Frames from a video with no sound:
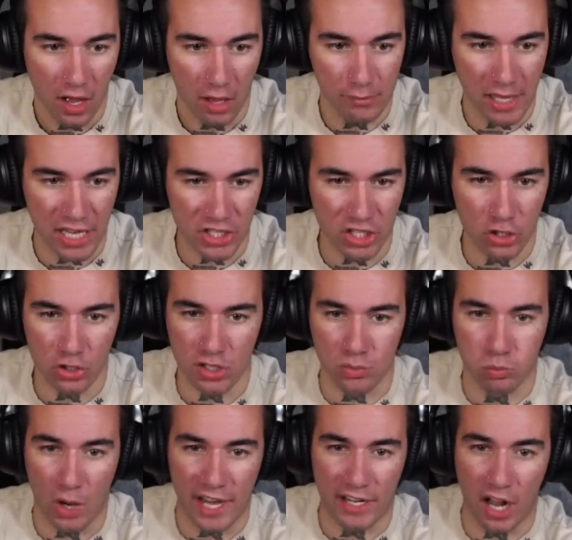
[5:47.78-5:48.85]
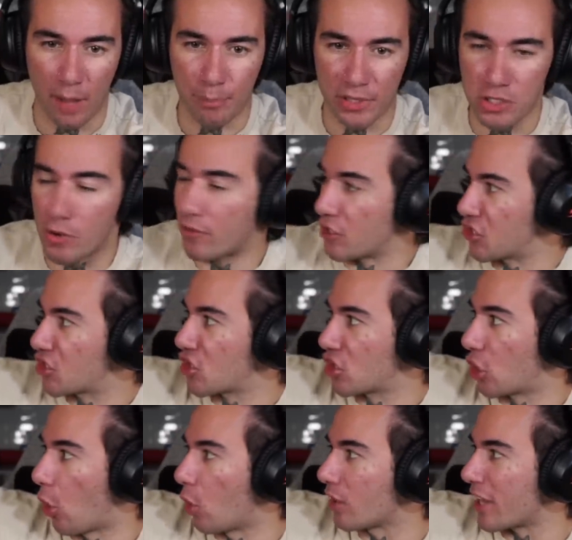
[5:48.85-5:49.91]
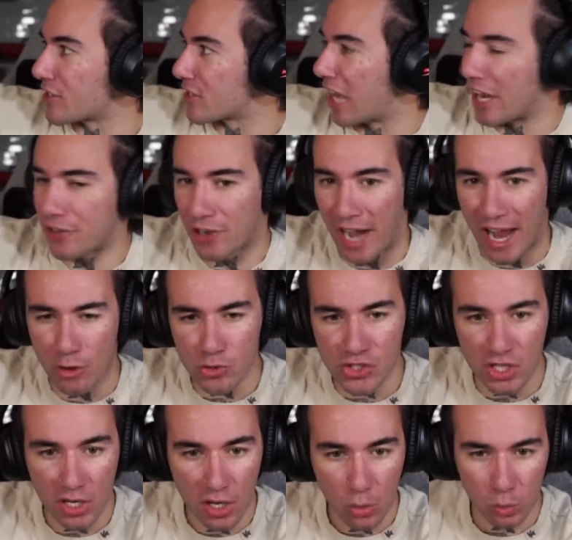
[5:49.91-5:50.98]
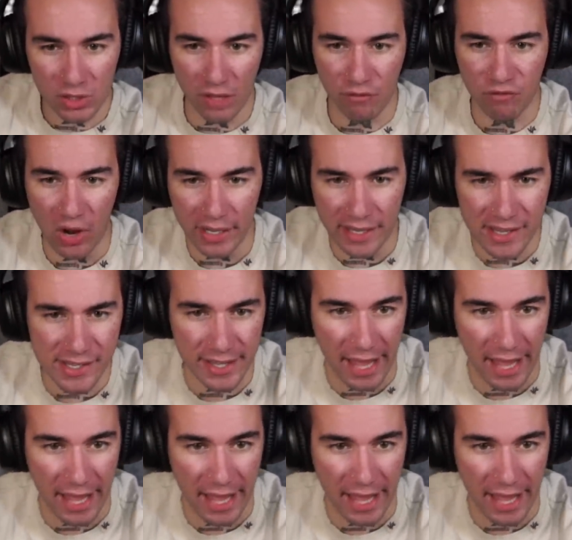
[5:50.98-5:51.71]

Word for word: Imagine you just wake up and you have a skull outside your house. What the fuck is